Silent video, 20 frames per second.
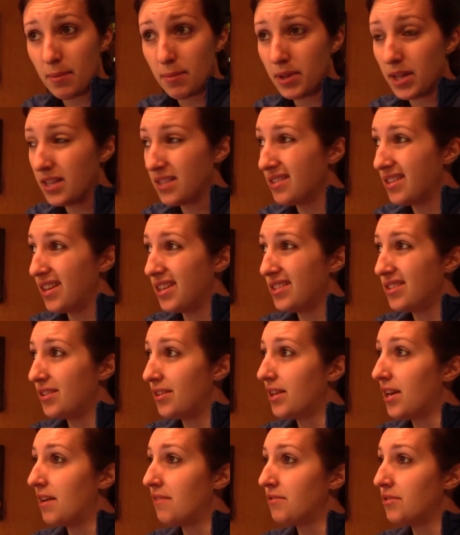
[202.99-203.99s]
but that's not until
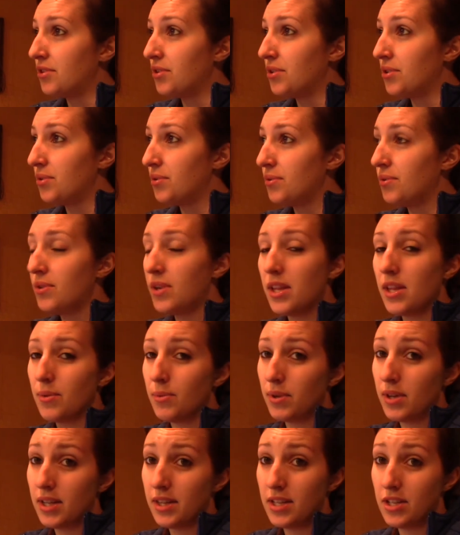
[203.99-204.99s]
the afternoon, and then
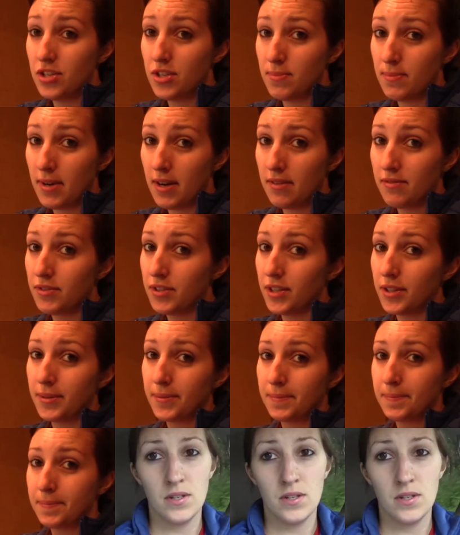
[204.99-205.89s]
we'll hit the gym after.